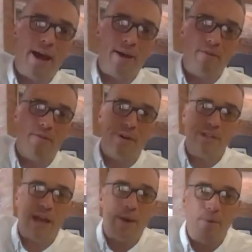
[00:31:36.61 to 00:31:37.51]
Ivory
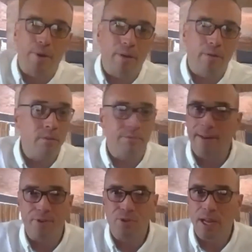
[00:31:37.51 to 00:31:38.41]
Tower, and oh, I've
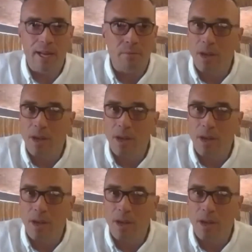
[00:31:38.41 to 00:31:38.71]
never seen him.